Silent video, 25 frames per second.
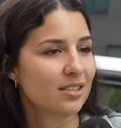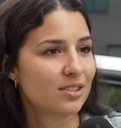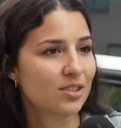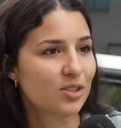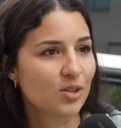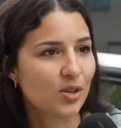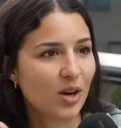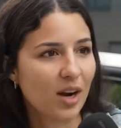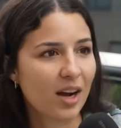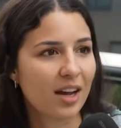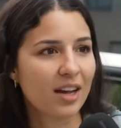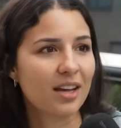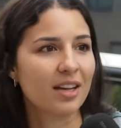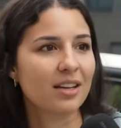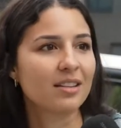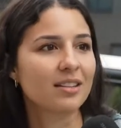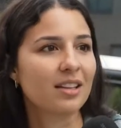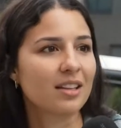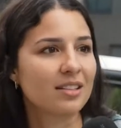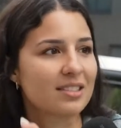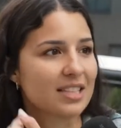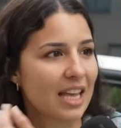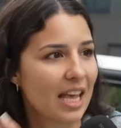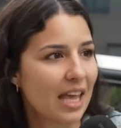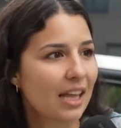tried the
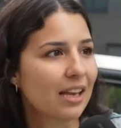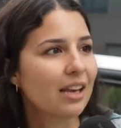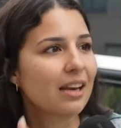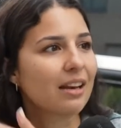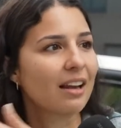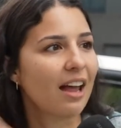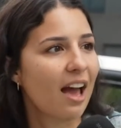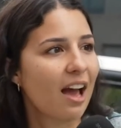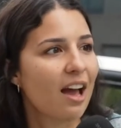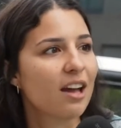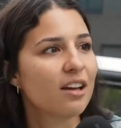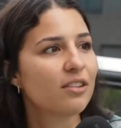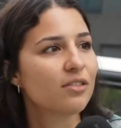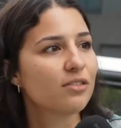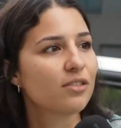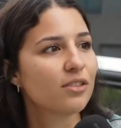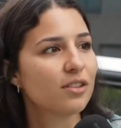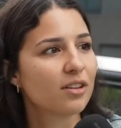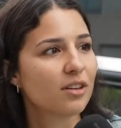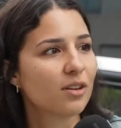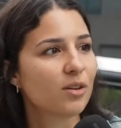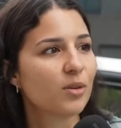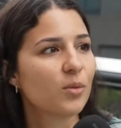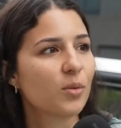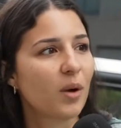daily life, you
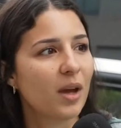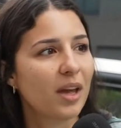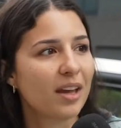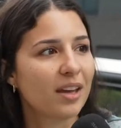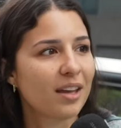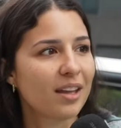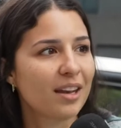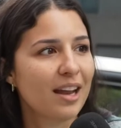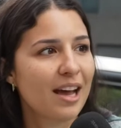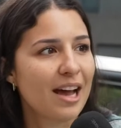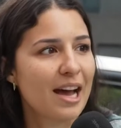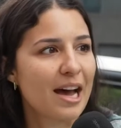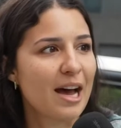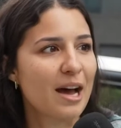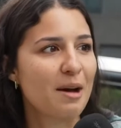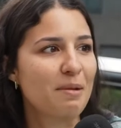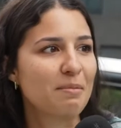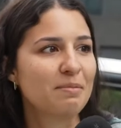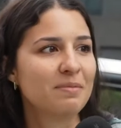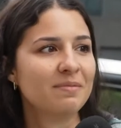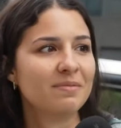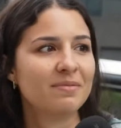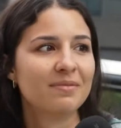know, waking up,